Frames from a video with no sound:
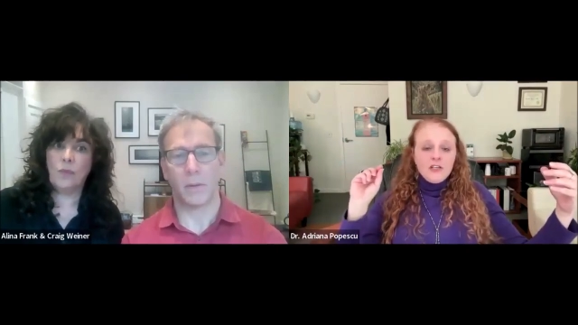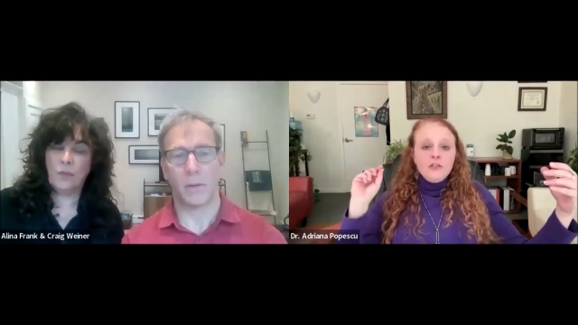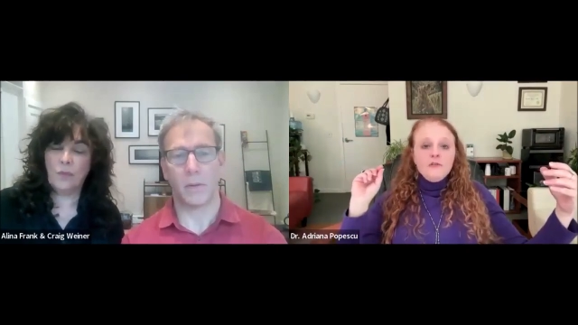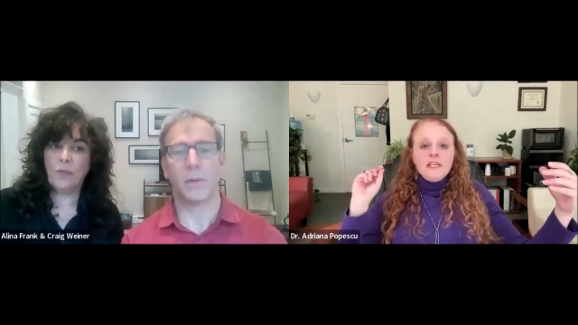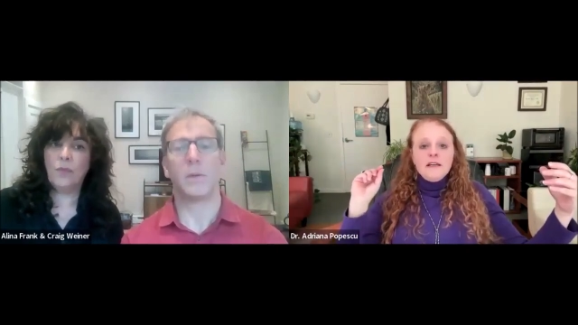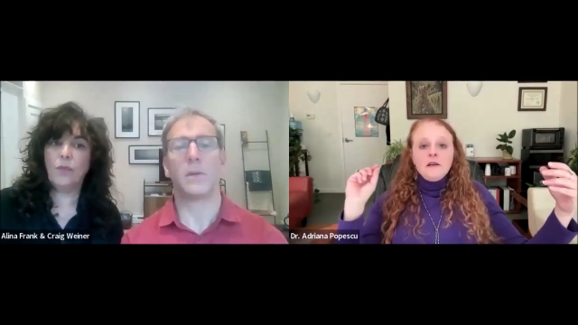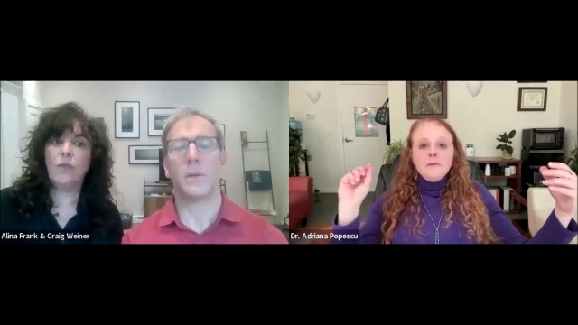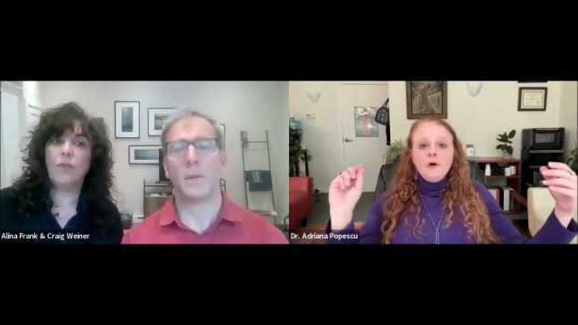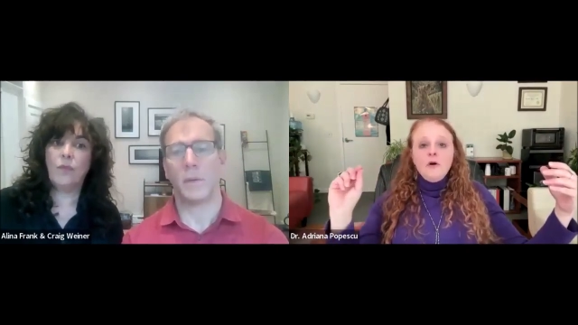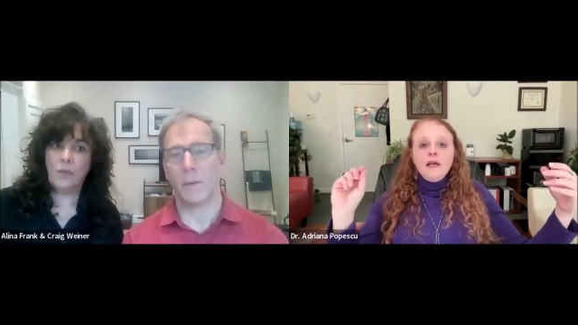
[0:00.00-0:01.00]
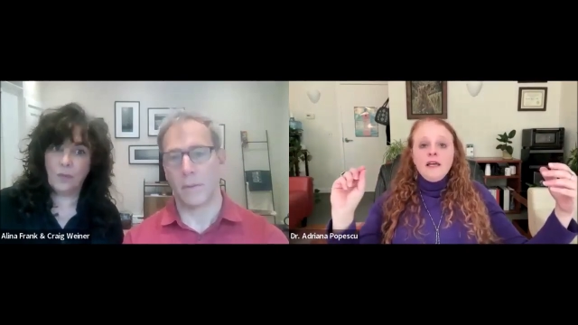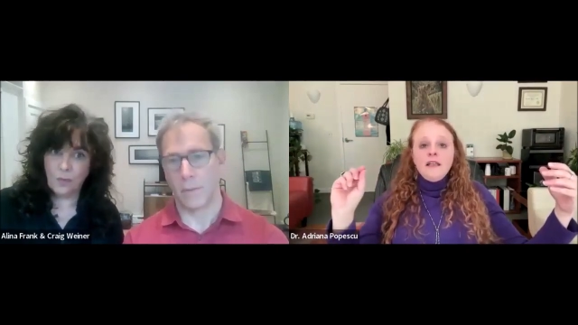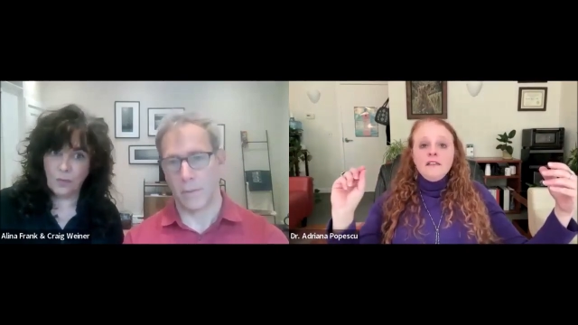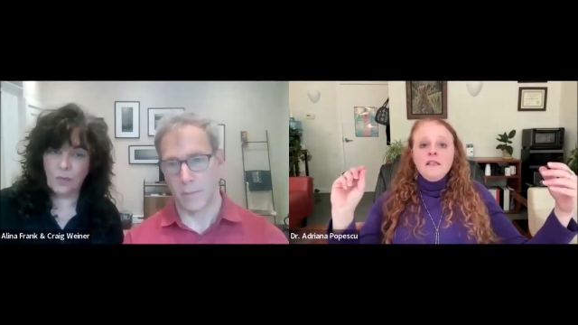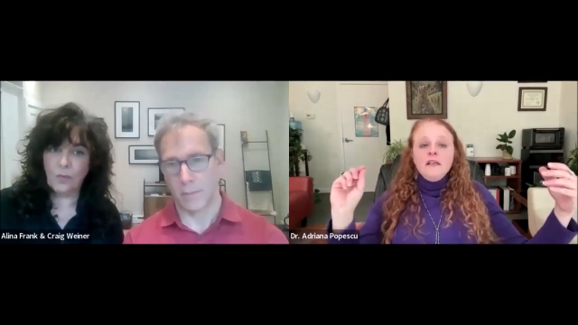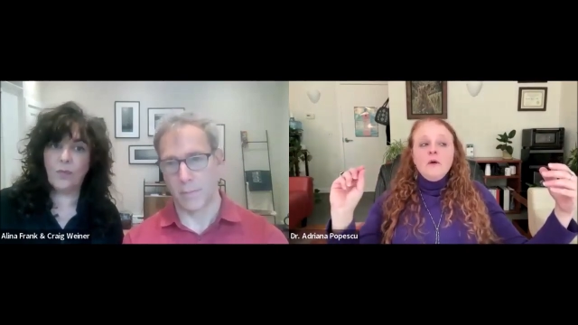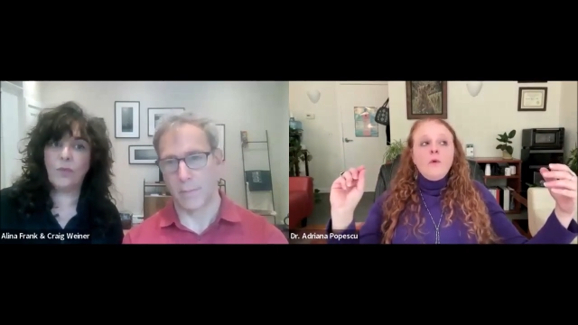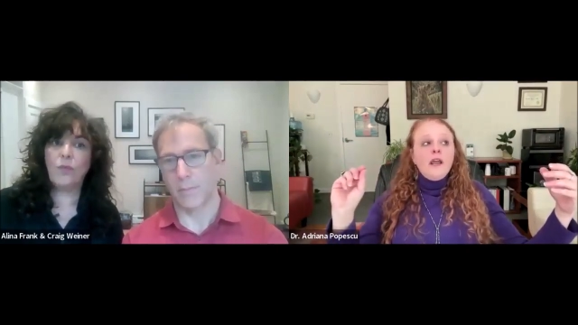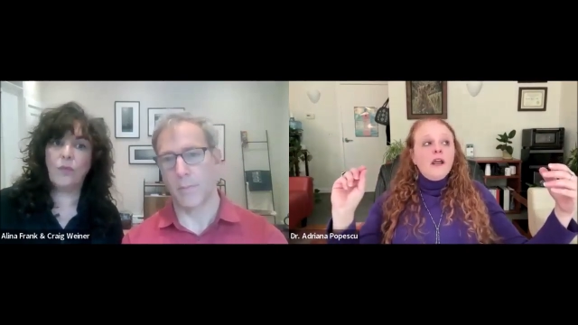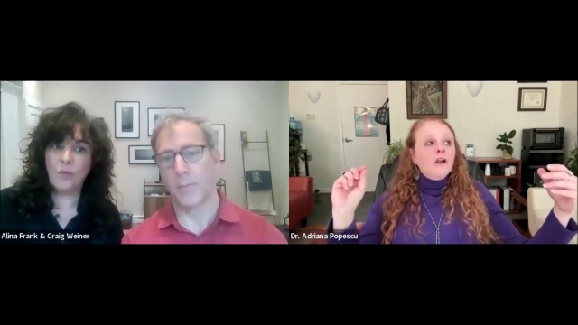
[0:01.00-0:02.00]
Speaker 1: you take a moment
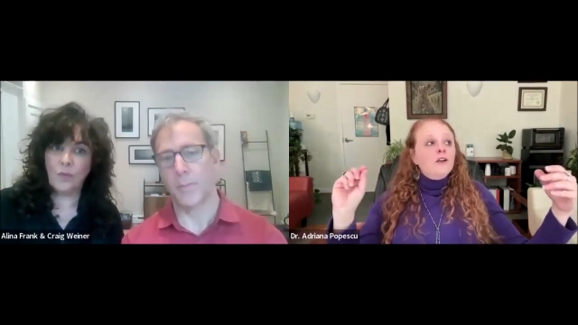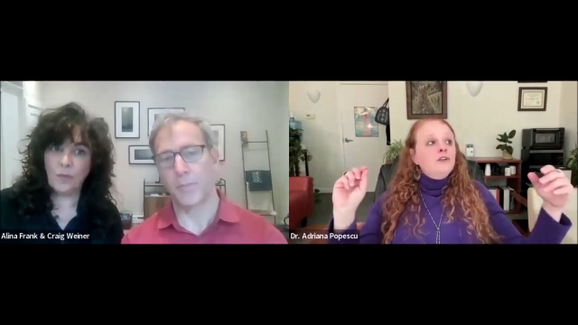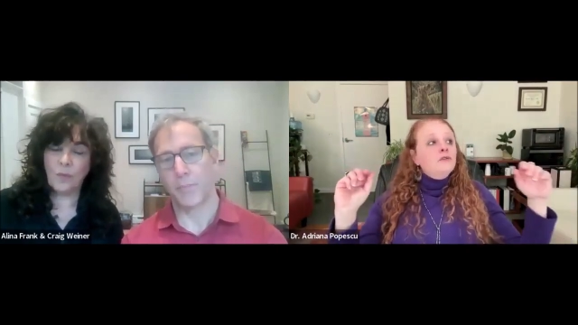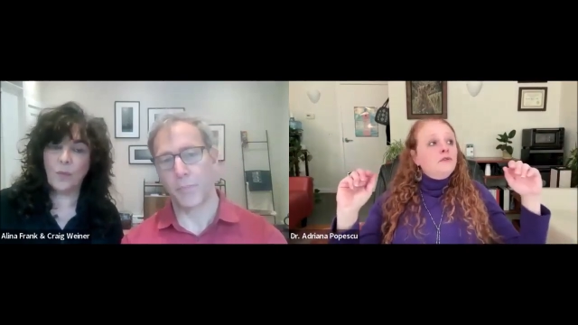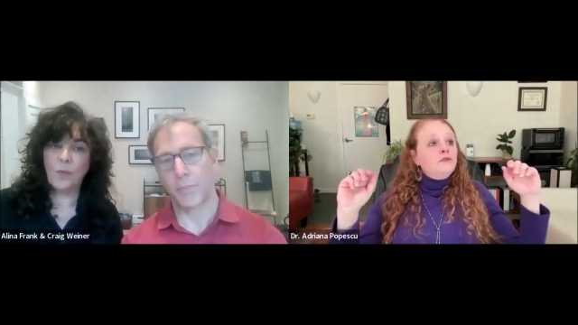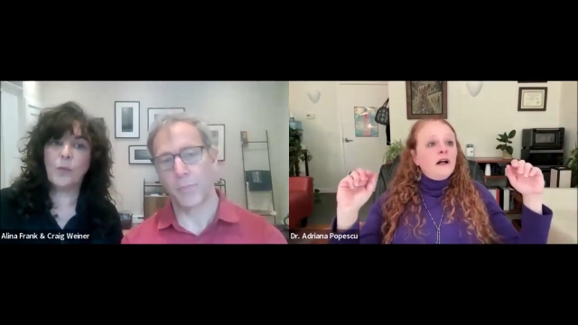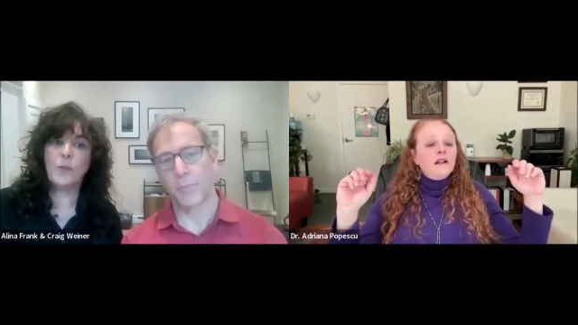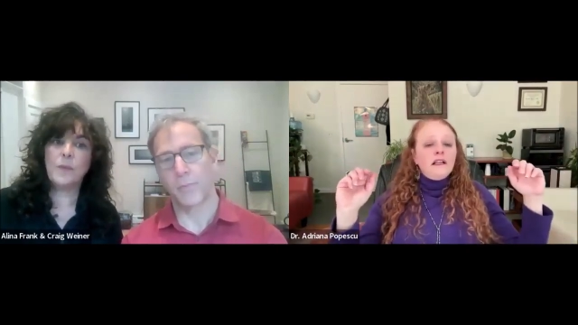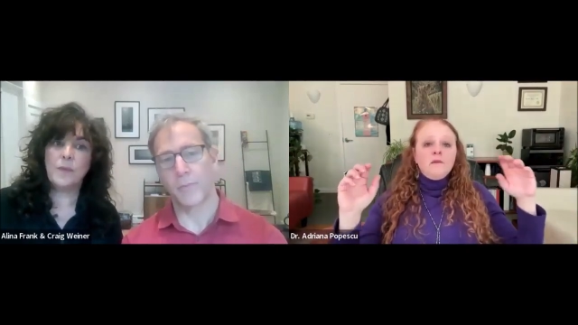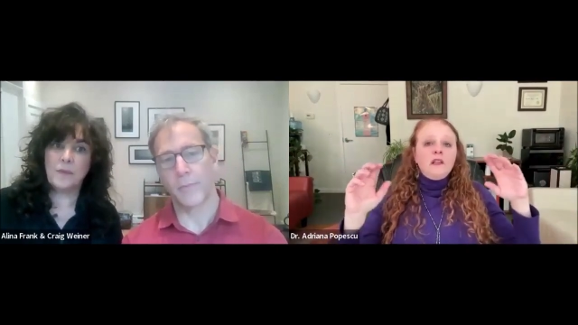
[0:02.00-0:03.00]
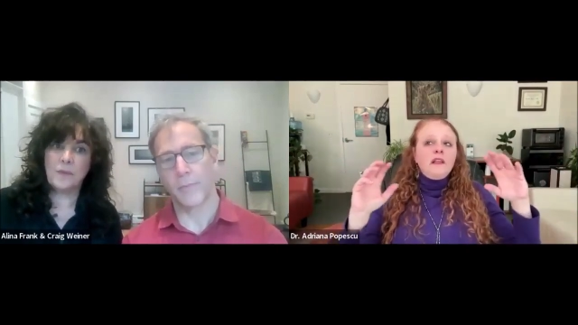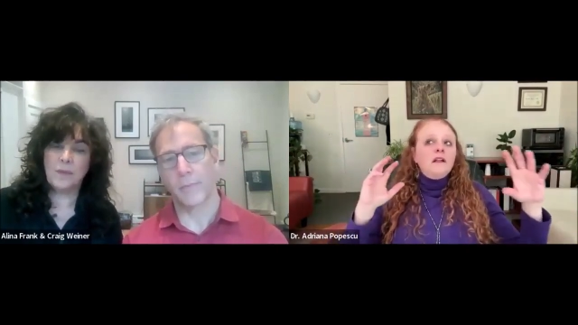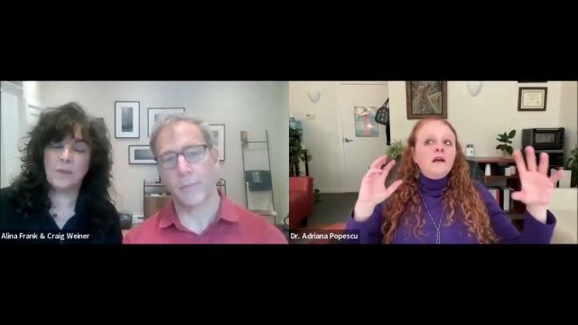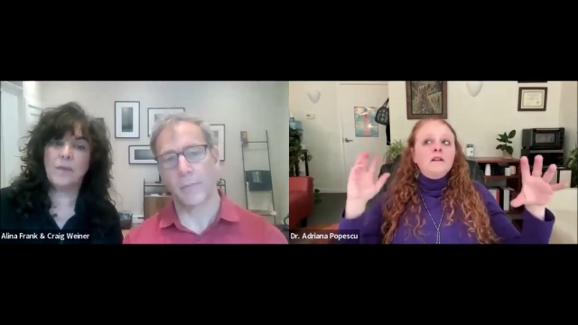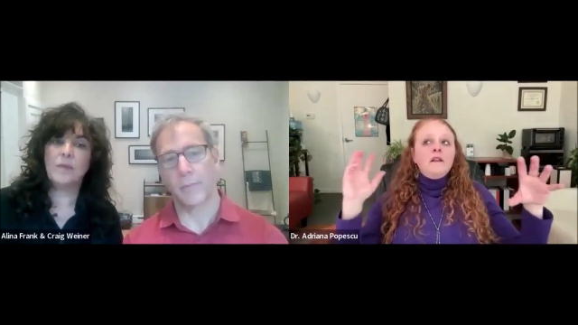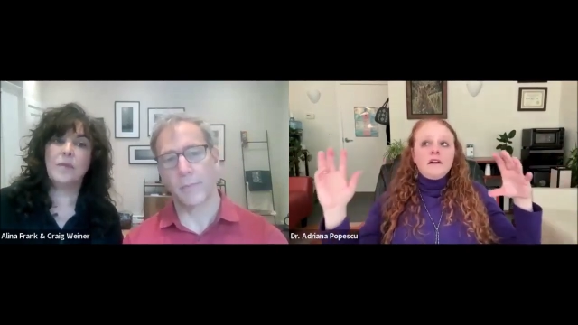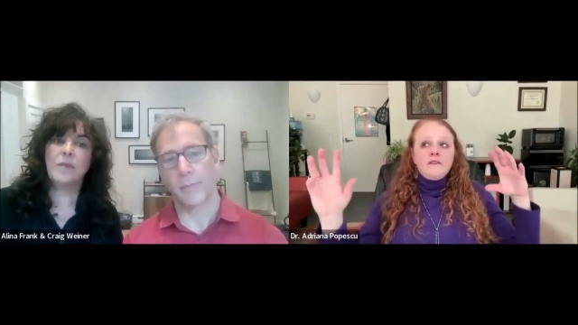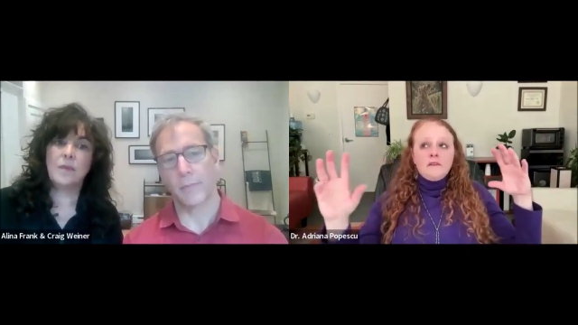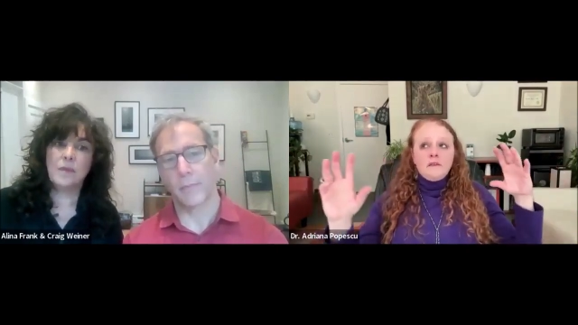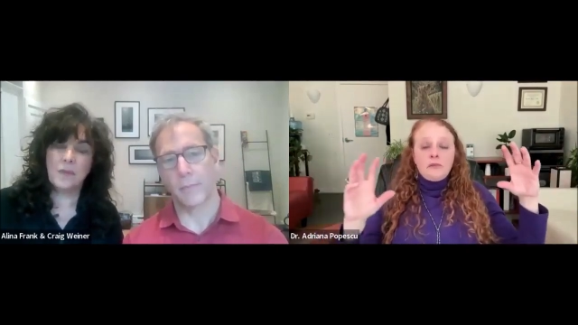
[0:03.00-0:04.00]
where you felt and and a lot
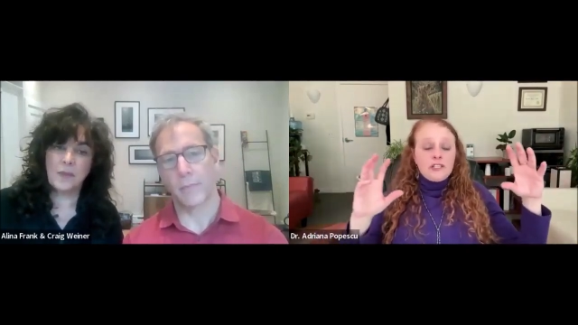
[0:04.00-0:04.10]
of